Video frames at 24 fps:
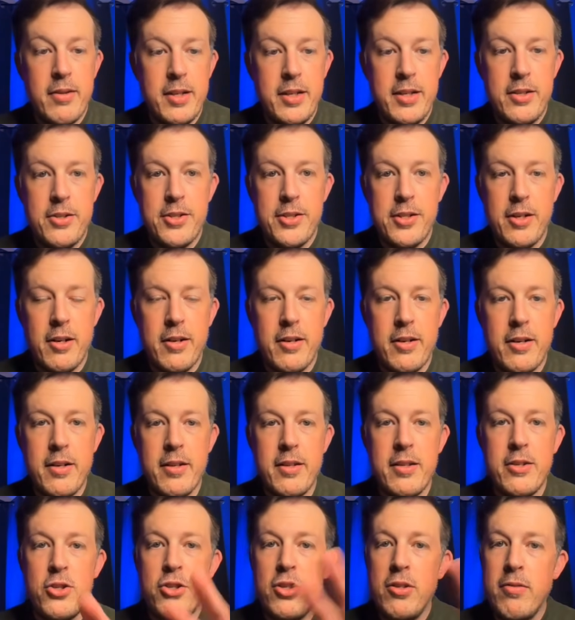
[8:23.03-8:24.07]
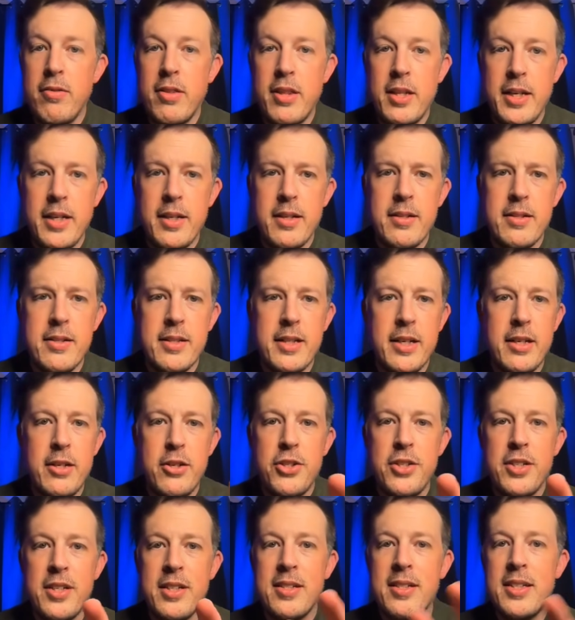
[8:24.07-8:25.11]
These are the two things that
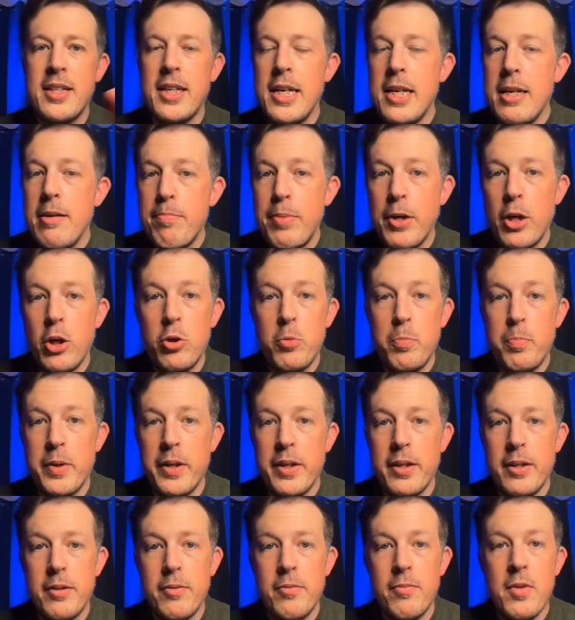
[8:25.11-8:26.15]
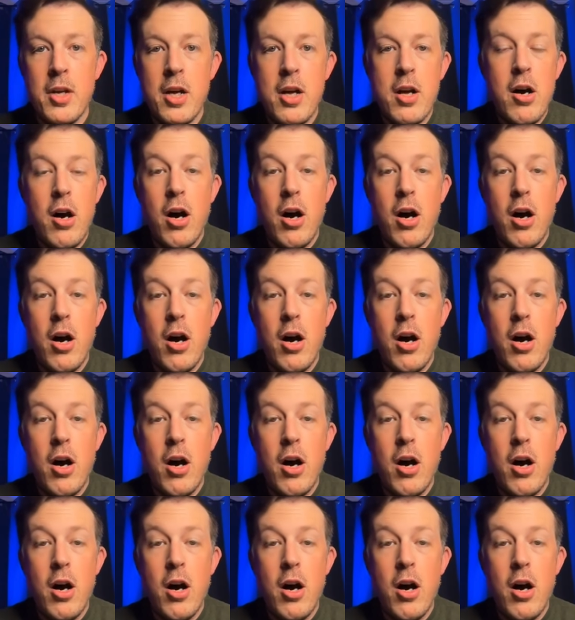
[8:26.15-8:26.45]
you just keep open